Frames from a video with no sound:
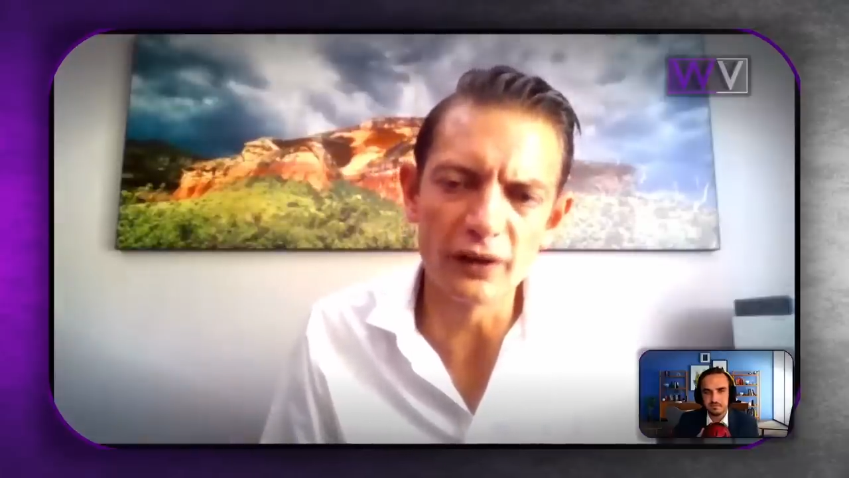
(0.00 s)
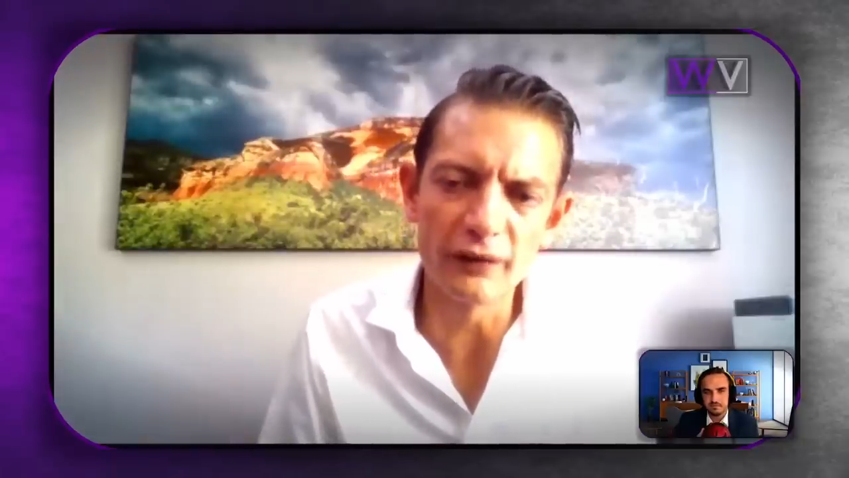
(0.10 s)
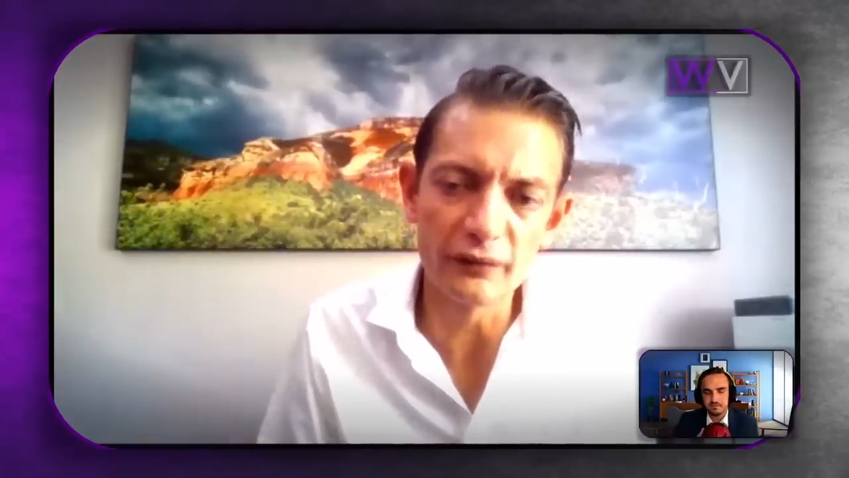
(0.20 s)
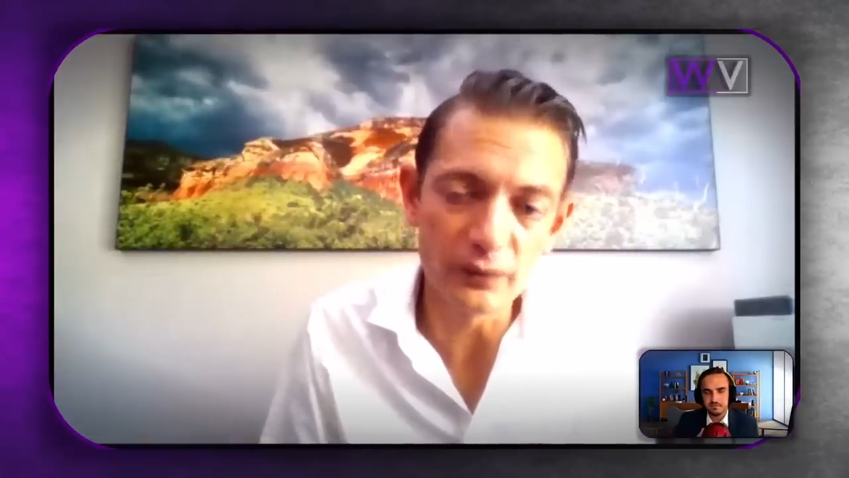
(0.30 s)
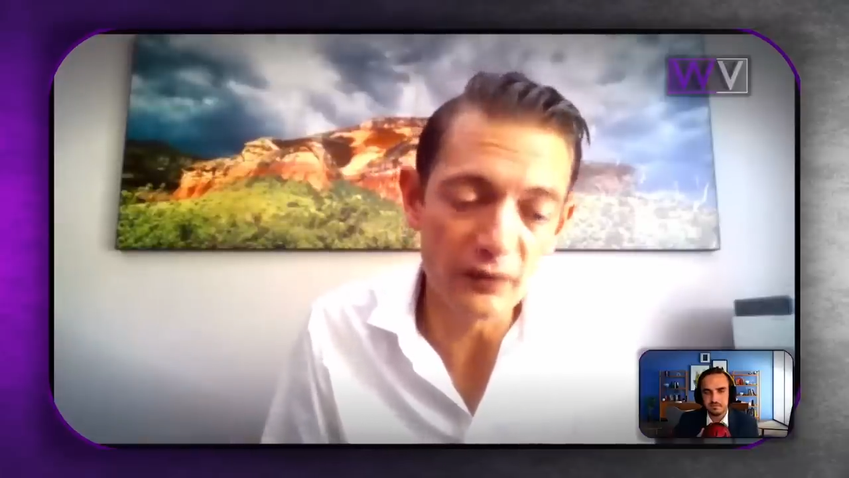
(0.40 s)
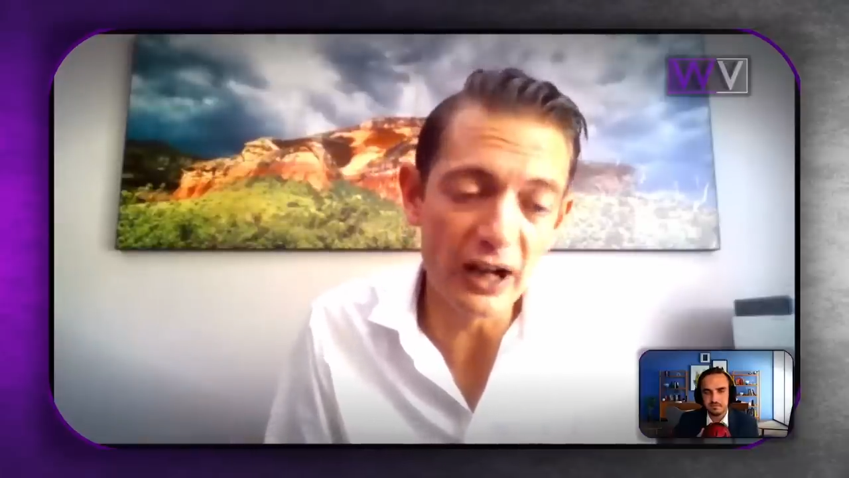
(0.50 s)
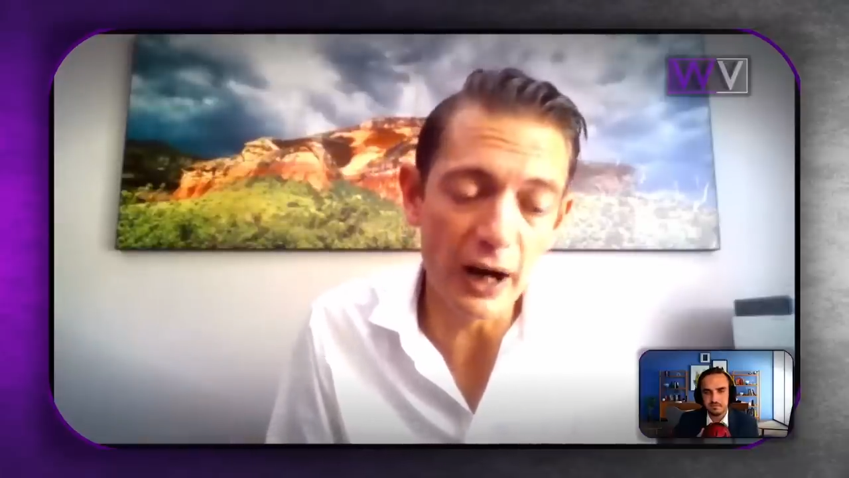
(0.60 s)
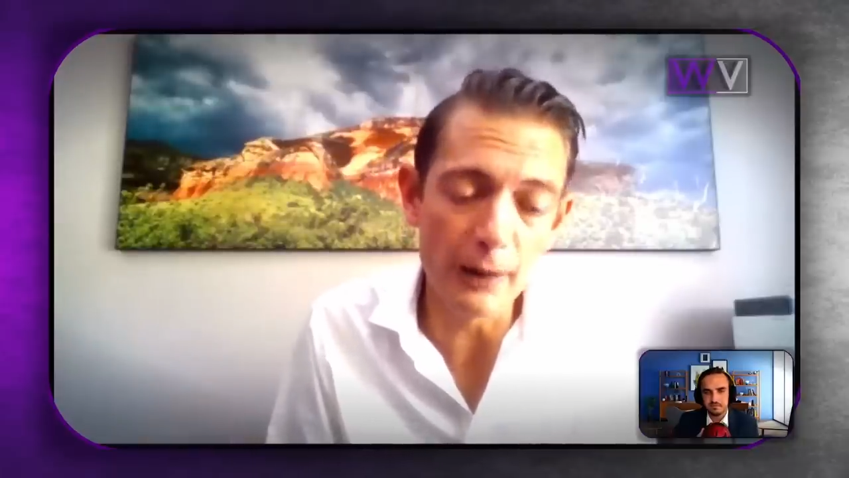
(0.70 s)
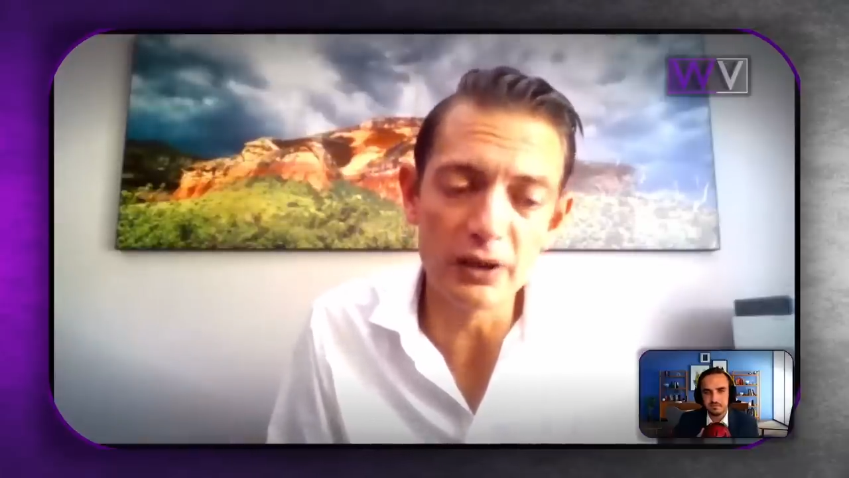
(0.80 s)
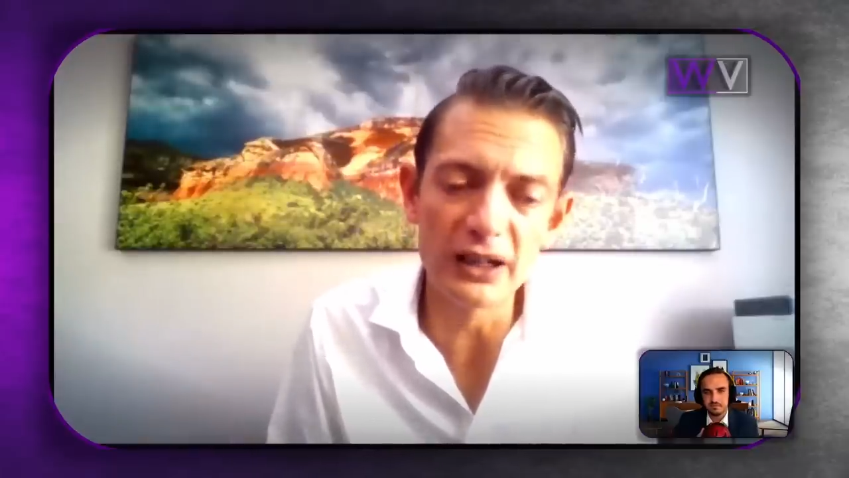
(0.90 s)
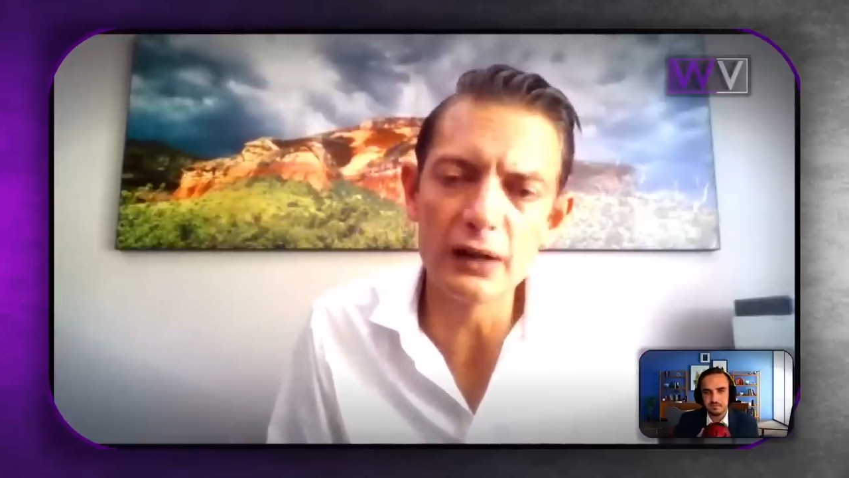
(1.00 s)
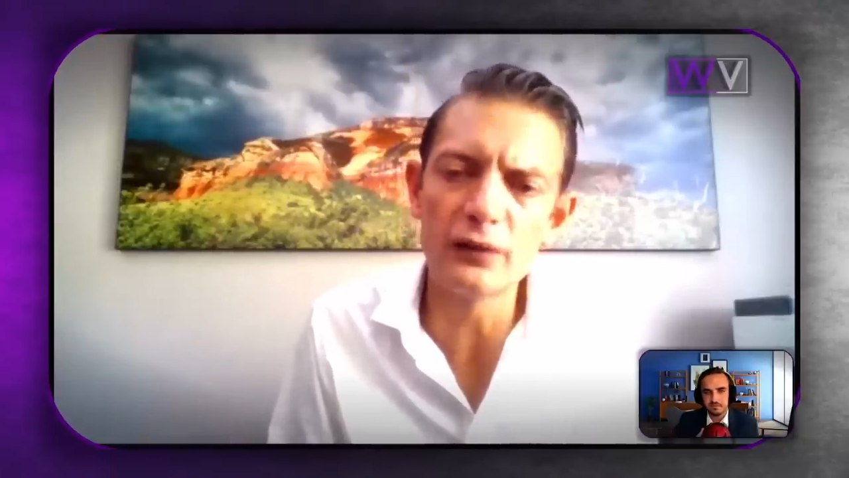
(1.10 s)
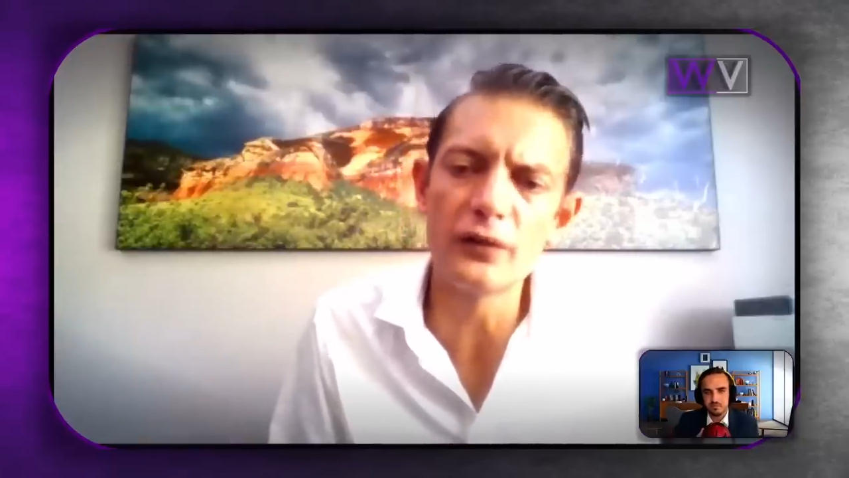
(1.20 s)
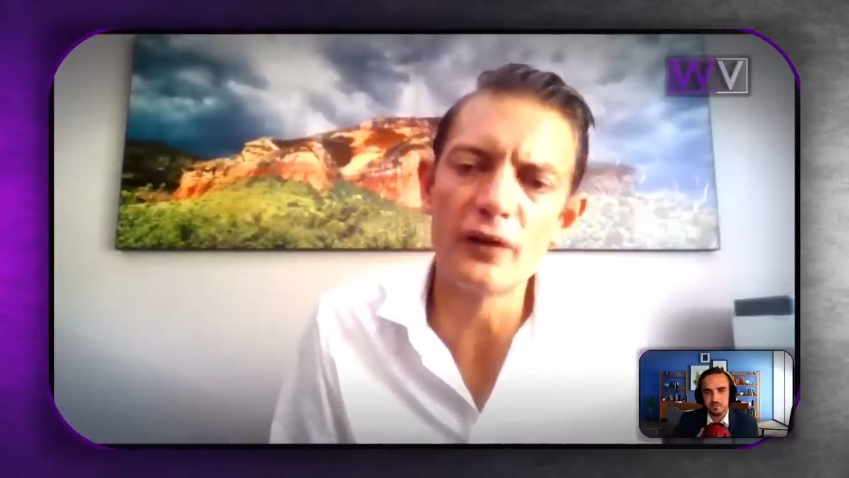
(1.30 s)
and that I believe